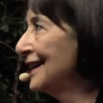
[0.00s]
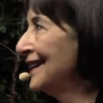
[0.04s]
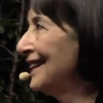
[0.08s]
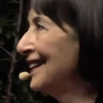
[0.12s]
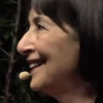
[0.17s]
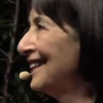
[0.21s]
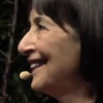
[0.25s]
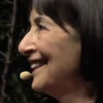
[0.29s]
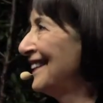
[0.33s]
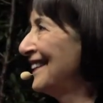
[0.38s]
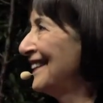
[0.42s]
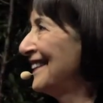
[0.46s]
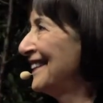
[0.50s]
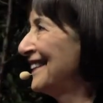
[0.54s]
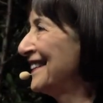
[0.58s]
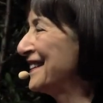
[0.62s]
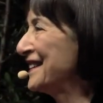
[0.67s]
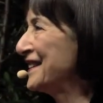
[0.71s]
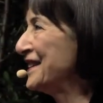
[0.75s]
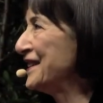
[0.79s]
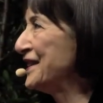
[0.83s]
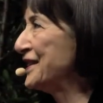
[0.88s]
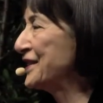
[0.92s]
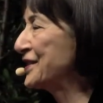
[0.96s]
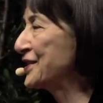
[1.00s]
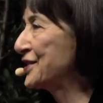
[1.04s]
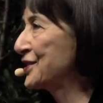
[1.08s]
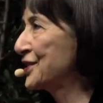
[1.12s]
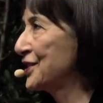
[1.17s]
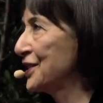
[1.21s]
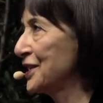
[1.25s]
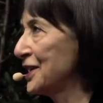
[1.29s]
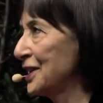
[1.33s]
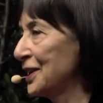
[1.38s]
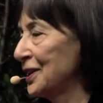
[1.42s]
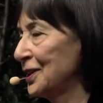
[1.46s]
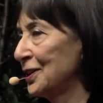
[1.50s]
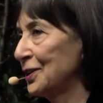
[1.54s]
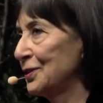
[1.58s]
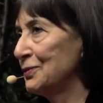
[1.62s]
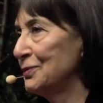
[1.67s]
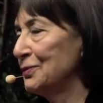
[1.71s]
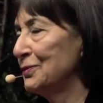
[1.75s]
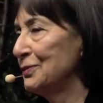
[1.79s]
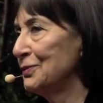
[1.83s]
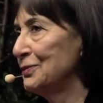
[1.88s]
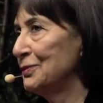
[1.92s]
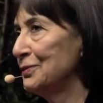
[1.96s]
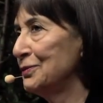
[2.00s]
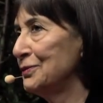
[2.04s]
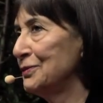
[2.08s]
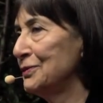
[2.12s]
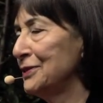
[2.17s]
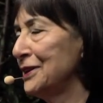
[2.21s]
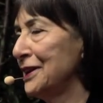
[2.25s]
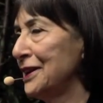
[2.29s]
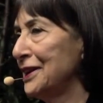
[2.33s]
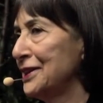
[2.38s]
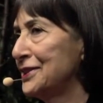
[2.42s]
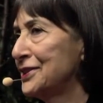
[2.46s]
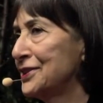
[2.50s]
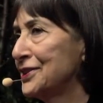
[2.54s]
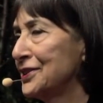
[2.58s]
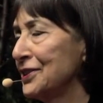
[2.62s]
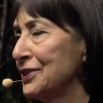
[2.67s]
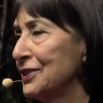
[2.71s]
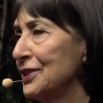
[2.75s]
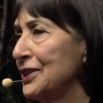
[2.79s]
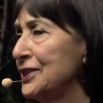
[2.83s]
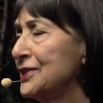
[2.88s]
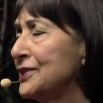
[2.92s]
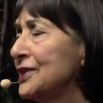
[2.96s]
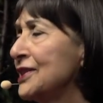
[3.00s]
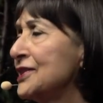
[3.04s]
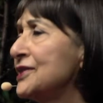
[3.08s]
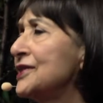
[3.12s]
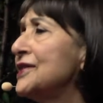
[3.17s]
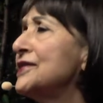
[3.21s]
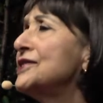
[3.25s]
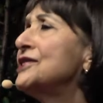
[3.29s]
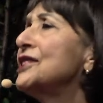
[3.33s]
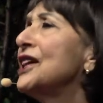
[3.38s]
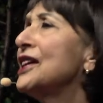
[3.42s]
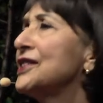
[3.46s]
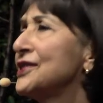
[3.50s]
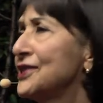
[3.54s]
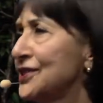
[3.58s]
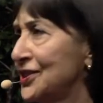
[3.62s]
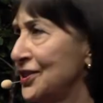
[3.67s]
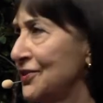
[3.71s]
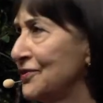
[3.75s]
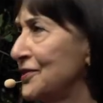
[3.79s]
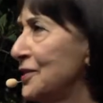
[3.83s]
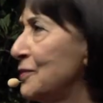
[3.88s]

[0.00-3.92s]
It's a digestive.